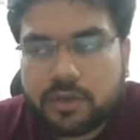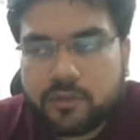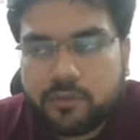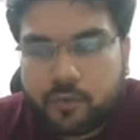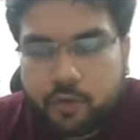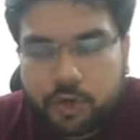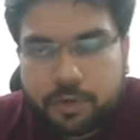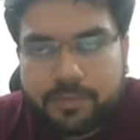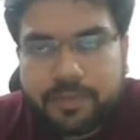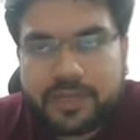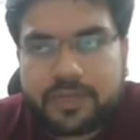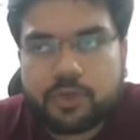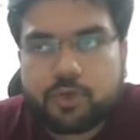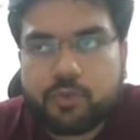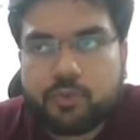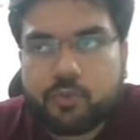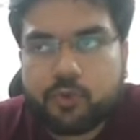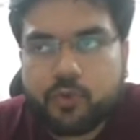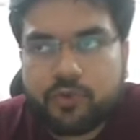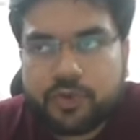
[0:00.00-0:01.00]
would be to
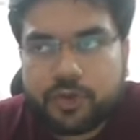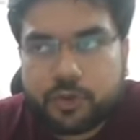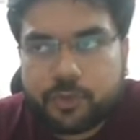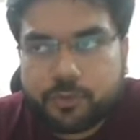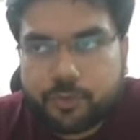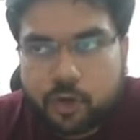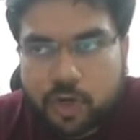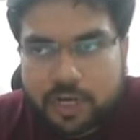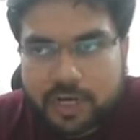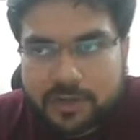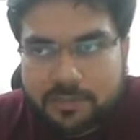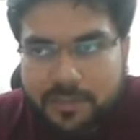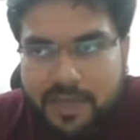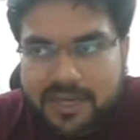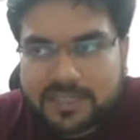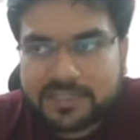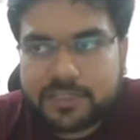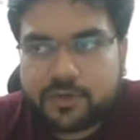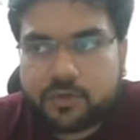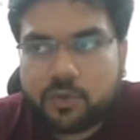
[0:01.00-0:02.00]
move into product
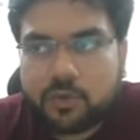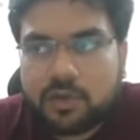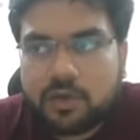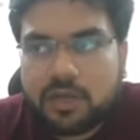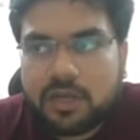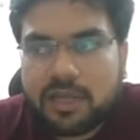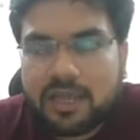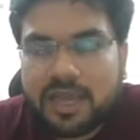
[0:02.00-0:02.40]
manager role